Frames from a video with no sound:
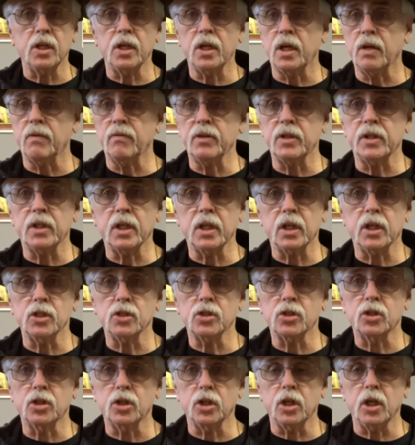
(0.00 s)
and everything
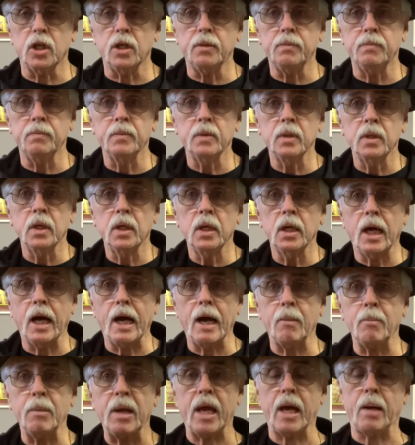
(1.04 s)
is good.
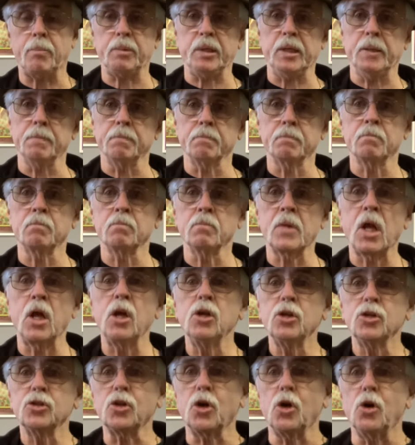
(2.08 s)
I'm happy.
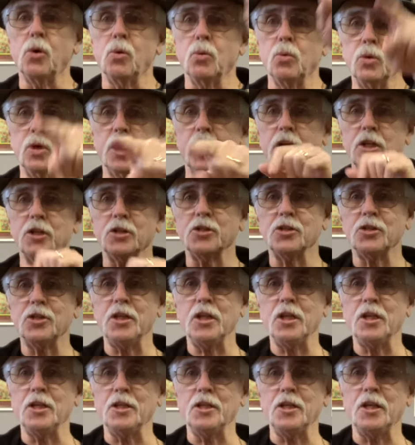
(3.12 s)
So we're going to
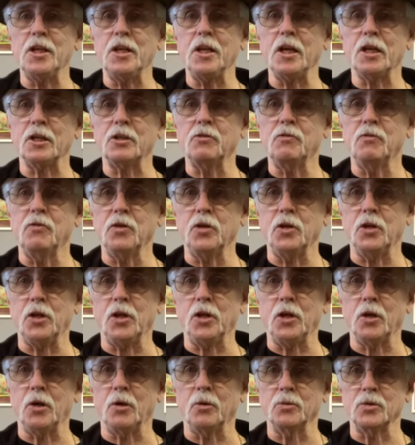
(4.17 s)
see you in the next
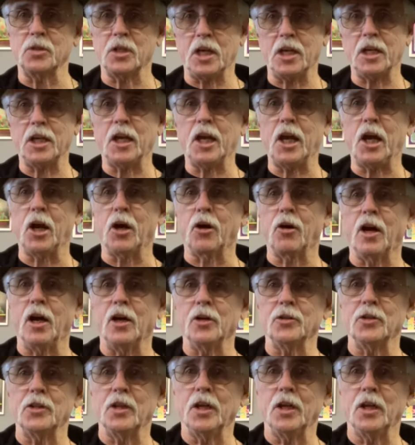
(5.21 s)
video. Take care out